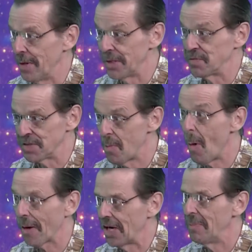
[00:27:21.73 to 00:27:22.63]
at least for some while,
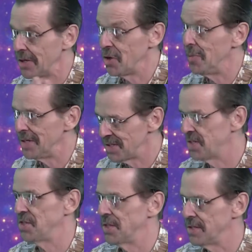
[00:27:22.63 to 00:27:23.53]
going to be a human
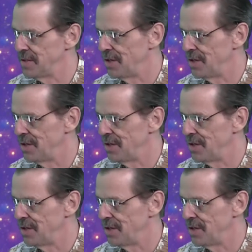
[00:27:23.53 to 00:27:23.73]
decision.